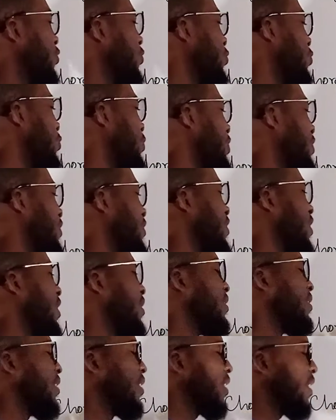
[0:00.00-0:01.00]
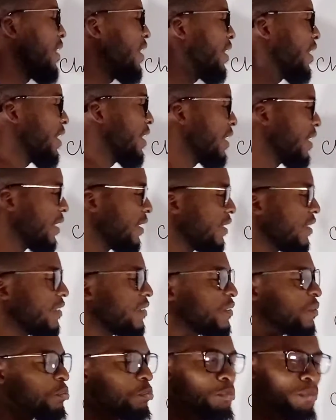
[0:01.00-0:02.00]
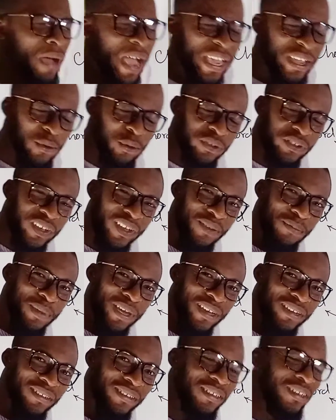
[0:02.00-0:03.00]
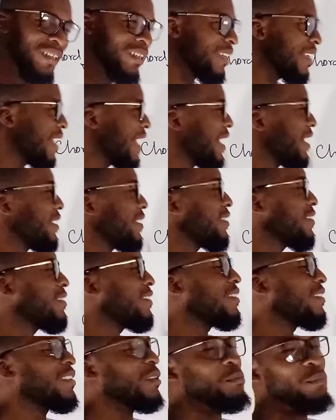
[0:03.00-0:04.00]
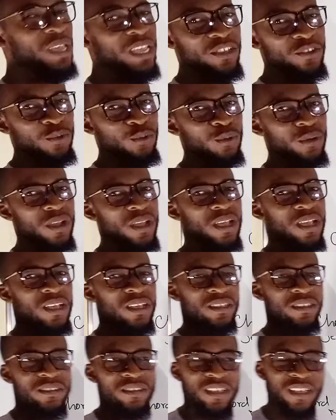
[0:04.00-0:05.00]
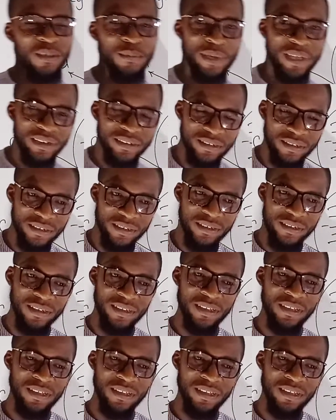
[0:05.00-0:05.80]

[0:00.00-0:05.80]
the two is that this is minor segment and this is the major segment.